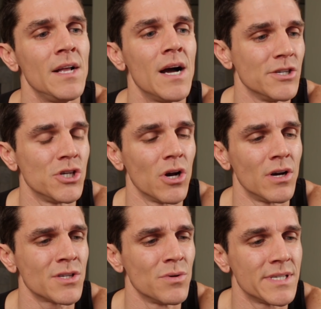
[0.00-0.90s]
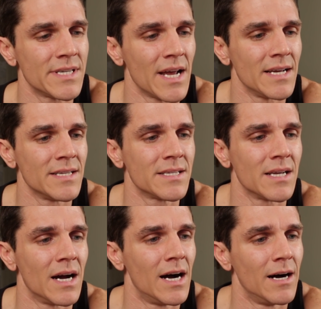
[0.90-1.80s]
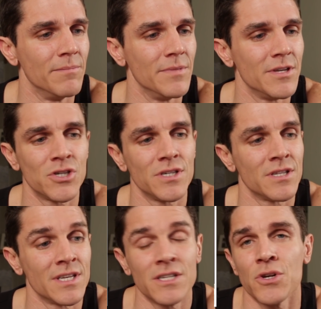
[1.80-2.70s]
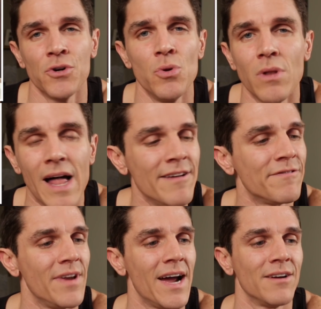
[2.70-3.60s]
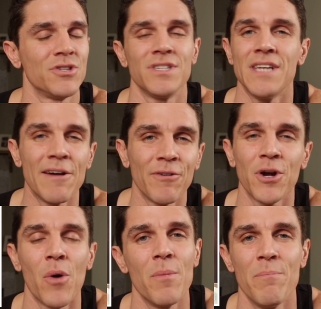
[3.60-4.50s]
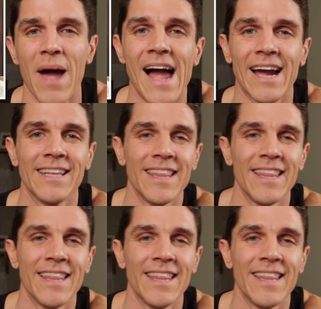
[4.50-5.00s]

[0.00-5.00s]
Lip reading: And she also says this is her new life now, and she's never going back.